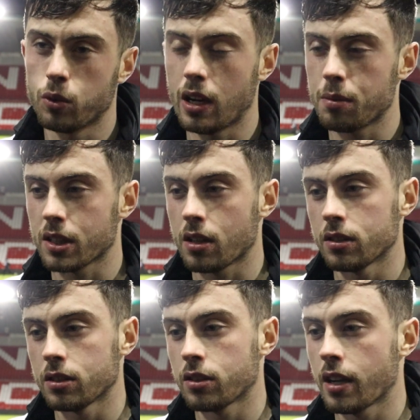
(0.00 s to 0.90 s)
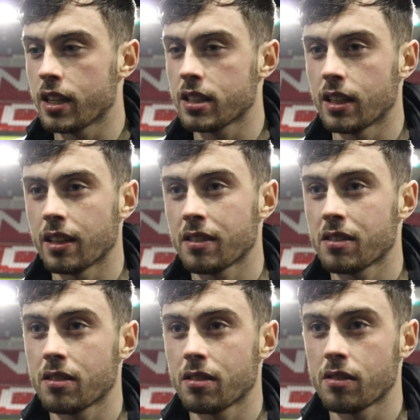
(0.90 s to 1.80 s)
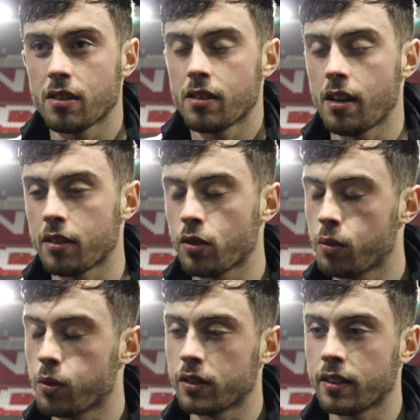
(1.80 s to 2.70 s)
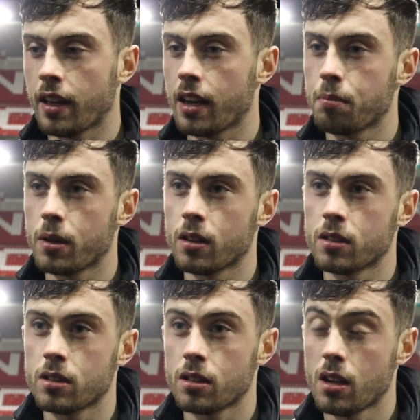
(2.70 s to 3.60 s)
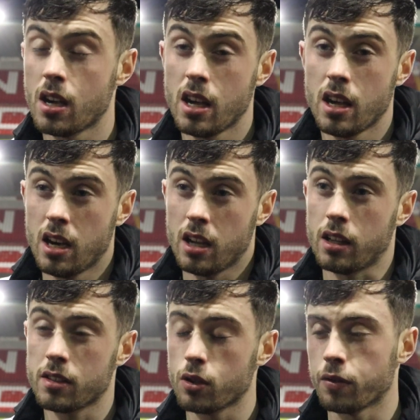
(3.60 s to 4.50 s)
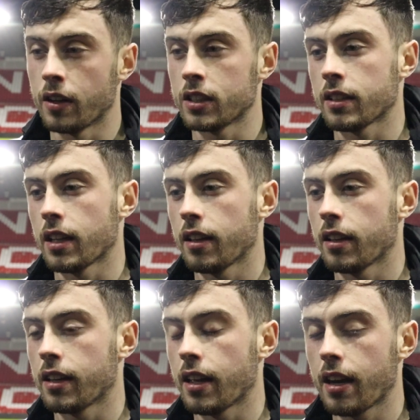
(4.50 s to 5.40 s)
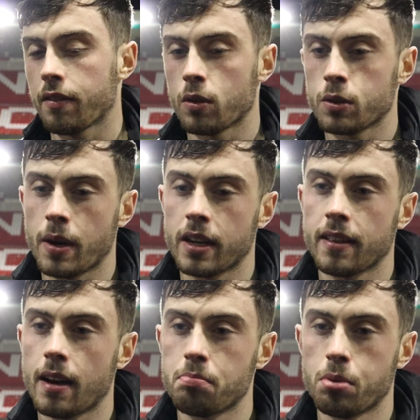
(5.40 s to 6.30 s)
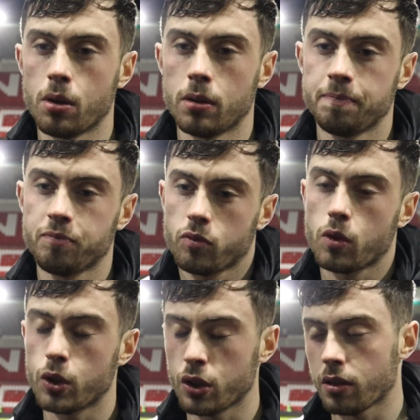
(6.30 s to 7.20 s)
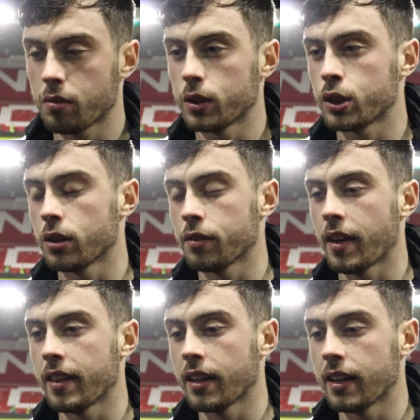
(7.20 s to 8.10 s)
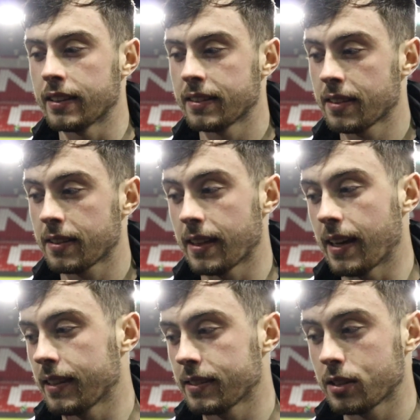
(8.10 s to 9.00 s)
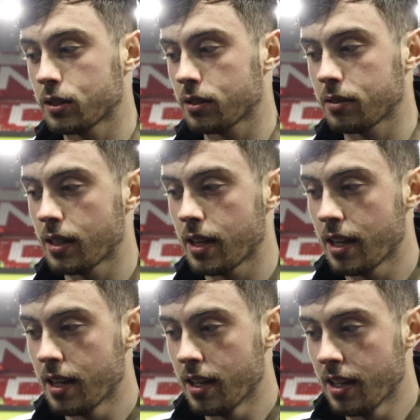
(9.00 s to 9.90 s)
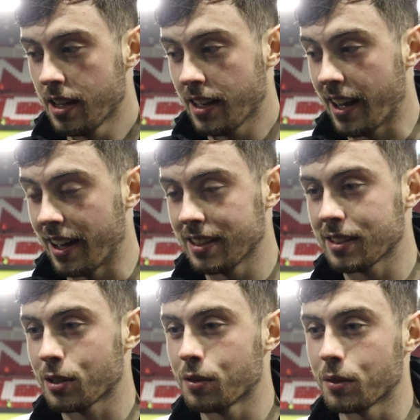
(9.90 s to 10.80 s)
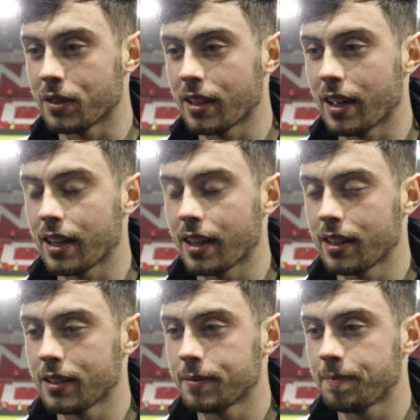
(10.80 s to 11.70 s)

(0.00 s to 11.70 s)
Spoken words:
one lapse of concentration, and it's a tough one to take because it's a good finish at the end of the day. You have to respect that, but we should defend it, and it is a tough one to take. Yeah,